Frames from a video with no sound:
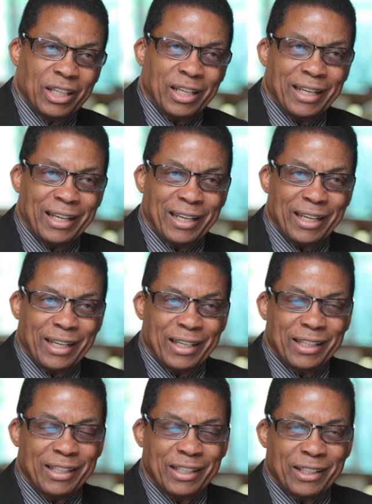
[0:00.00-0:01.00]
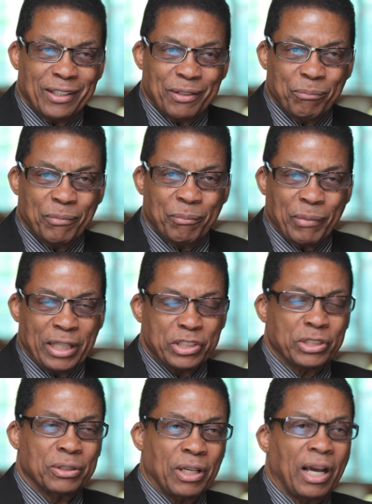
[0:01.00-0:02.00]
and my
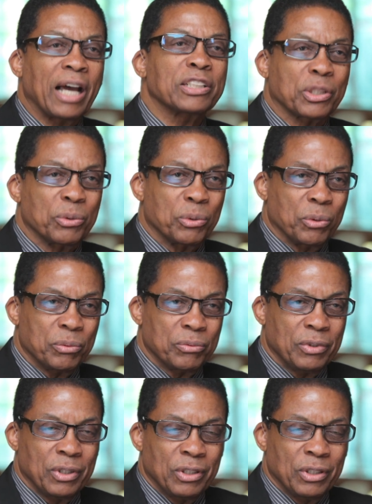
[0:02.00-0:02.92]
high school